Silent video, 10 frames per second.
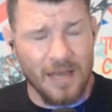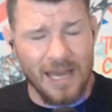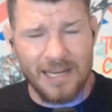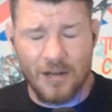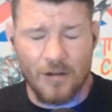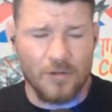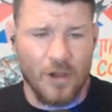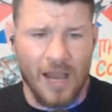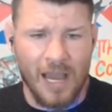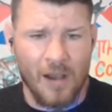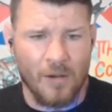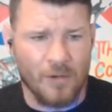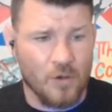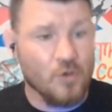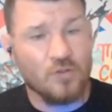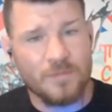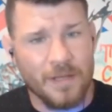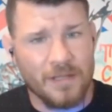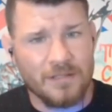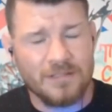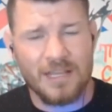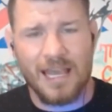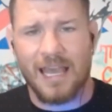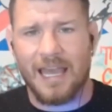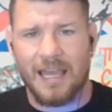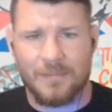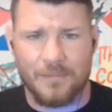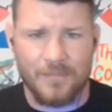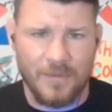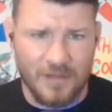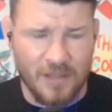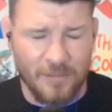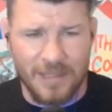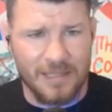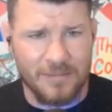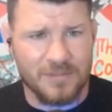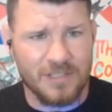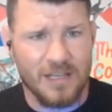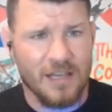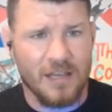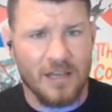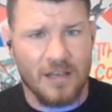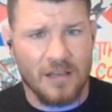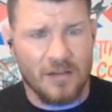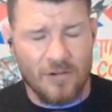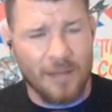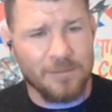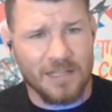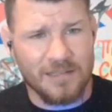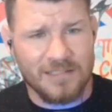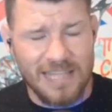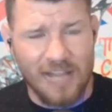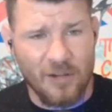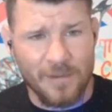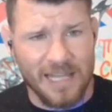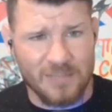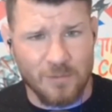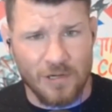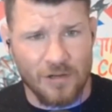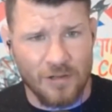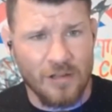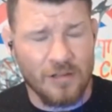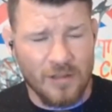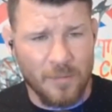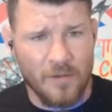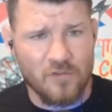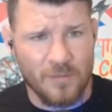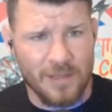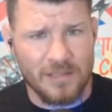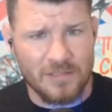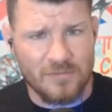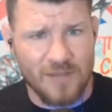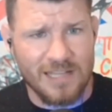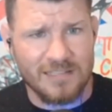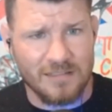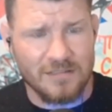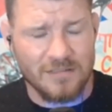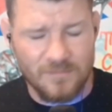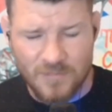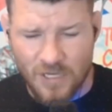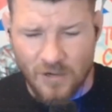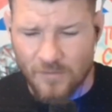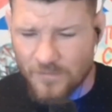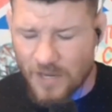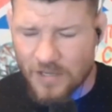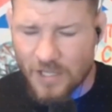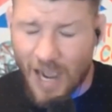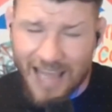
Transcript: And I don't know how Usman's and Khabib's grappling stack up against one another. They're both tremendous wrestlers. So there you go.